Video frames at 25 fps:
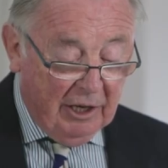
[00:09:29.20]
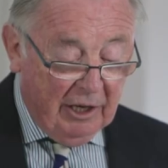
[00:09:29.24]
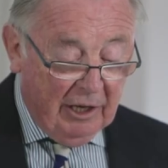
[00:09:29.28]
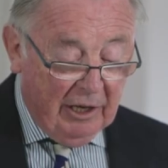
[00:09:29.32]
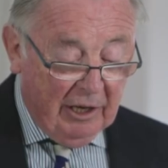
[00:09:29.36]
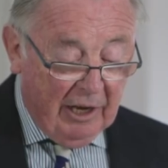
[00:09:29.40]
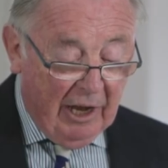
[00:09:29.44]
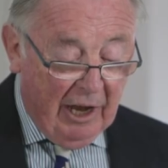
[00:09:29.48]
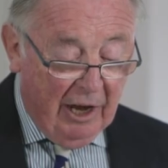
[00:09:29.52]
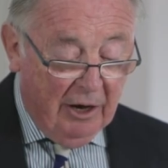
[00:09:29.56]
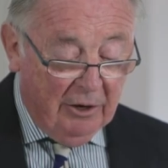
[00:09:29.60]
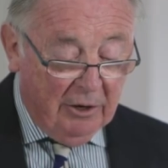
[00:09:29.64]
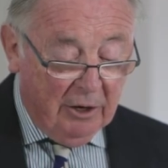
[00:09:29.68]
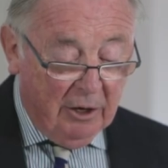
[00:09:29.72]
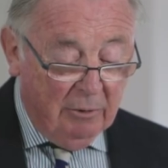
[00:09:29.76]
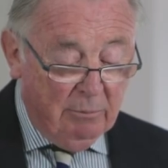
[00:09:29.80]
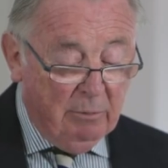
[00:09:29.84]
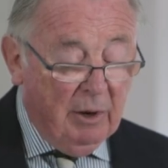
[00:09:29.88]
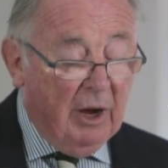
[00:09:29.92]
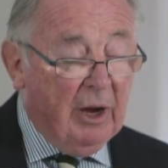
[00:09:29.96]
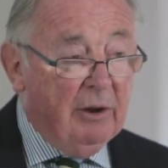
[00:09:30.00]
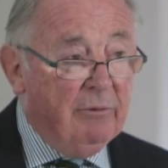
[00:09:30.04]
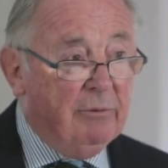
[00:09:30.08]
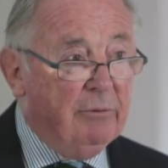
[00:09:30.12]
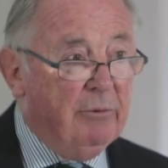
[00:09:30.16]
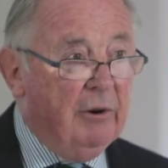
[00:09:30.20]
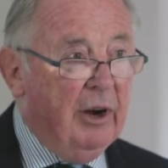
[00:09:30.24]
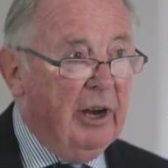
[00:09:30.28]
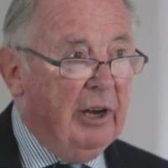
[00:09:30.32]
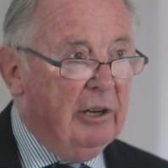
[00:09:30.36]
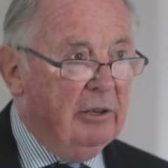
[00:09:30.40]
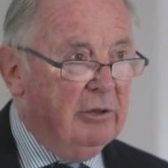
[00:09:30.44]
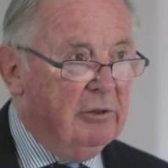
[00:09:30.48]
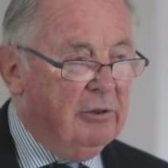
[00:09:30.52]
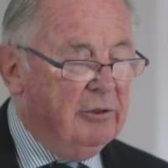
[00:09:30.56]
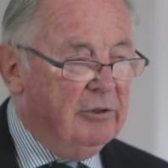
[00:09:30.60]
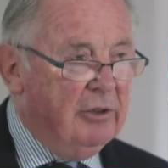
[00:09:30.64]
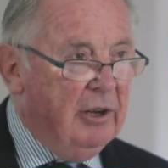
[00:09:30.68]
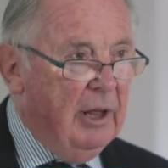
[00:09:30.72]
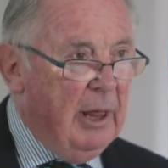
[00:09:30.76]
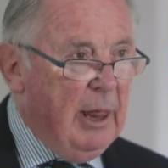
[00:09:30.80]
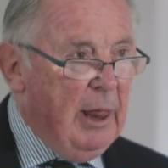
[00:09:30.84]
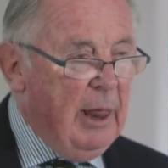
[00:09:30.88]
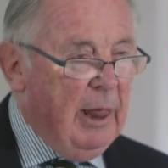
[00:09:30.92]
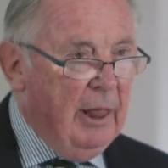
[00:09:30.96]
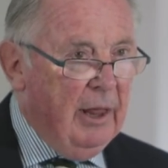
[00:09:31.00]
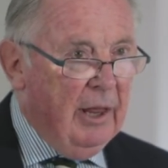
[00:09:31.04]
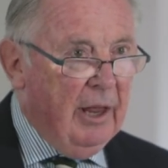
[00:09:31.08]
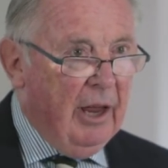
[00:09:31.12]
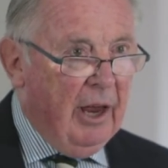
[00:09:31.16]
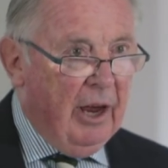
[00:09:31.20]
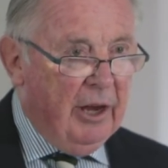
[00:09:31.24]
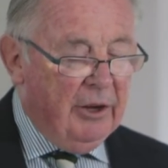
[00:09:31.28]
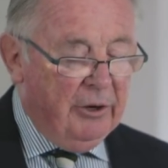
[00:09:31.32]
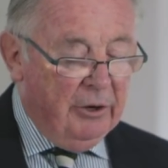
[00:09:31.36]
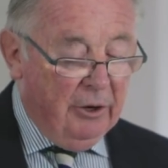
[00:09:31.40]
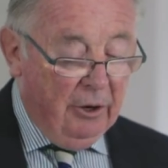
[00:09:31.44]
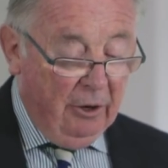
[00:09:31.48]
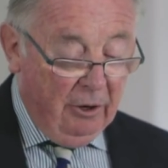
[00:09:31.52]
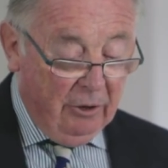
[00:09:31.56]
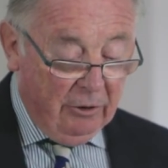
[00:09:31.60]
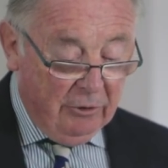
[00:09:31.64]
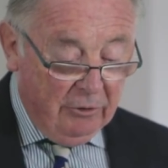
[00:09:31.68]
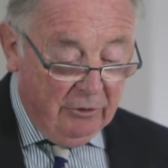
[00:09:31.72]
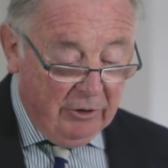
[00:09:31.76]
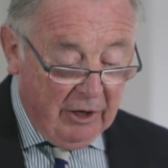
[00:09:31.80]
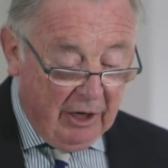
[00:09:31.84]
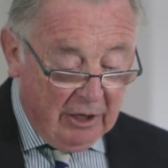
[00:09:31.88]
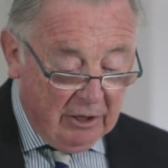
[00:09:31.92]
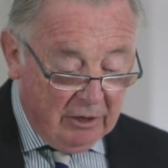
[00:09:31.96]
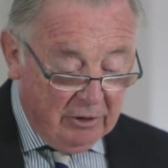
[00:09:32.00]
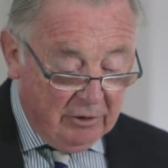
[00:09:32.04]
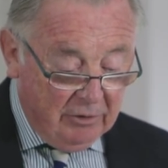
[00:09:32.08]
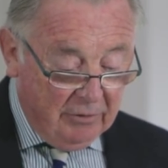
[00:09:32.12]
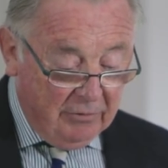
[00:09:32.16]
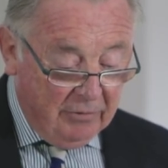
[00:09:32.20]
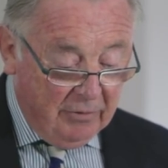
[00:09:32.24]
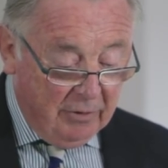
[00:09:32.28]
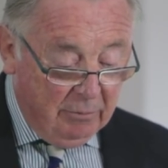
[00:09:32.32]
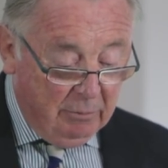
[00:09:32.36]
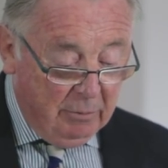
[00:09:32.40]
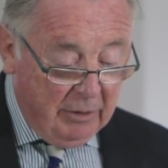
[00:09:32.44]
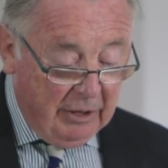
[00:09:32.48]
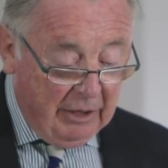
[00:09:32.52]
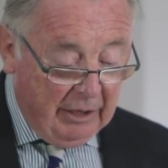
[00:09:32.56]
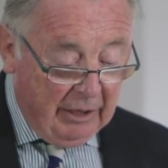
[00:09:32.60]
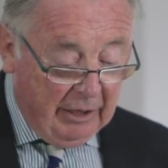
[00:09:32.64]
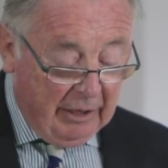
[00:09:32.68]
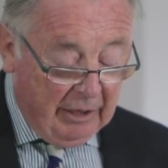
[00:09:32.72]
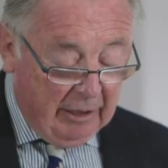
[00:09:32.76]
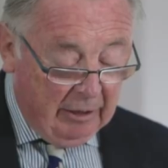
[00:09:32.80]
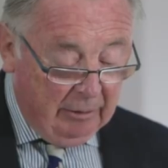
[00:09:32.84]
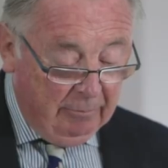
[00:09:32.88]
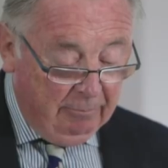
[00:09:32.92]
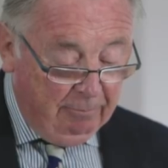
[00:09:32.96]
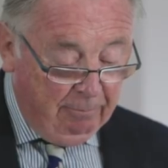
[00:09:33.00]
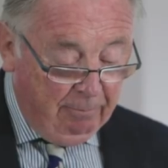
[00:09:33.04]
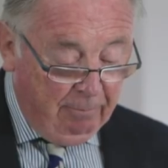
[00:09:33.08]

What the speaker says: ticking louder, my friends, and not just for me.